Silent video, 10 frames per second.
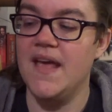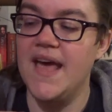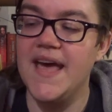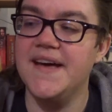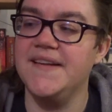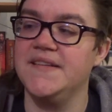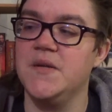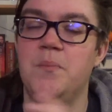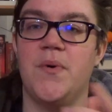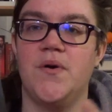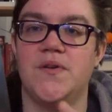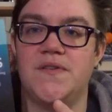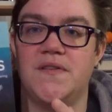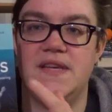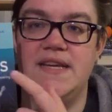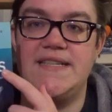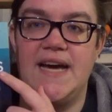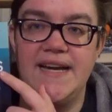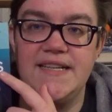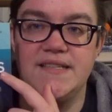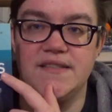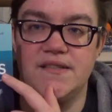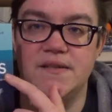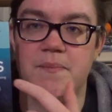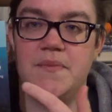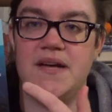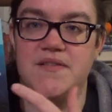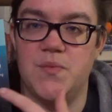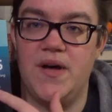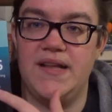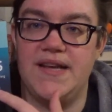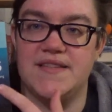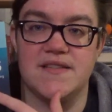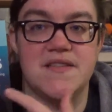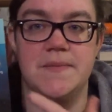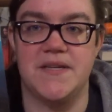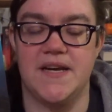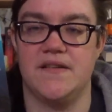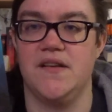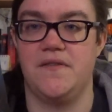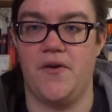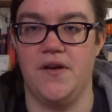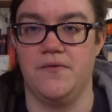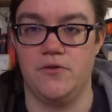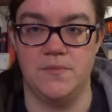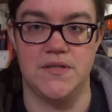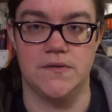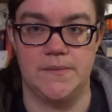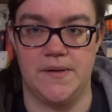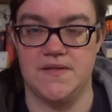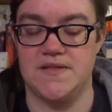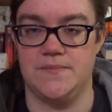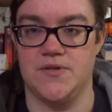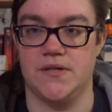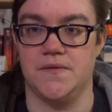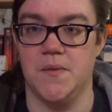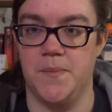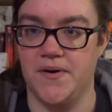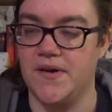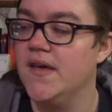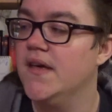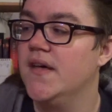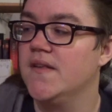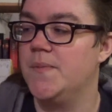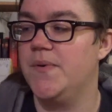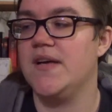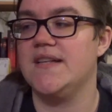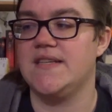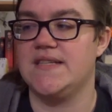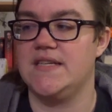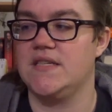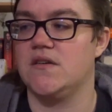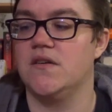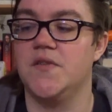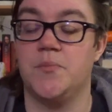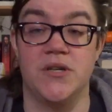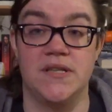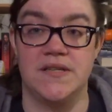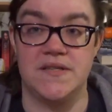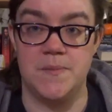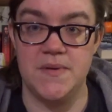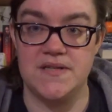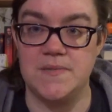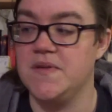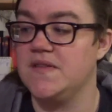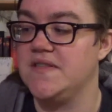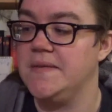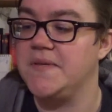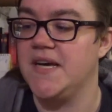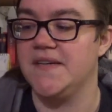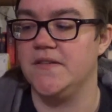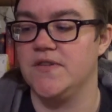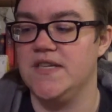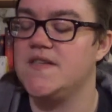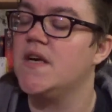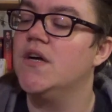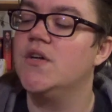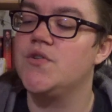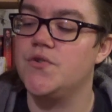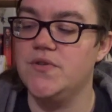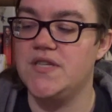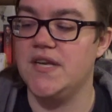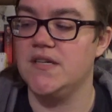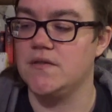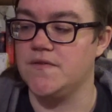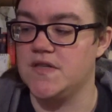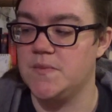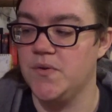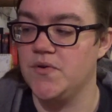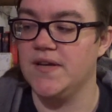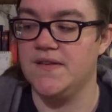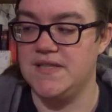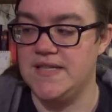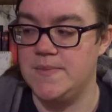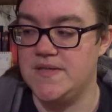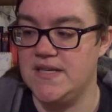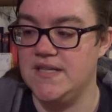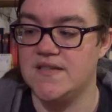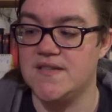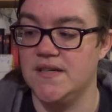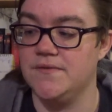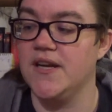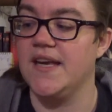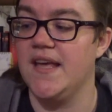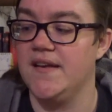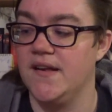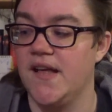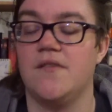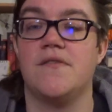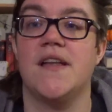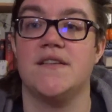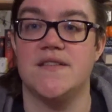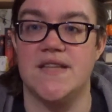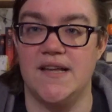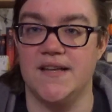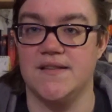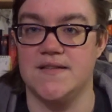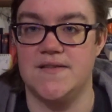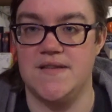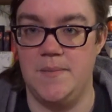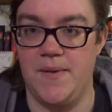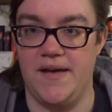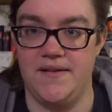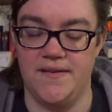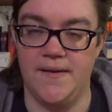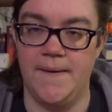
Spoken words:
And both the title as well as the subtitle are very informative about the subject of the book. The book, as I said, is called The Brilliant Abyss, but the subtitle reads True Tales of Exploring the Deep Sea, Discovering Hidden Life, and Selling the Seabed.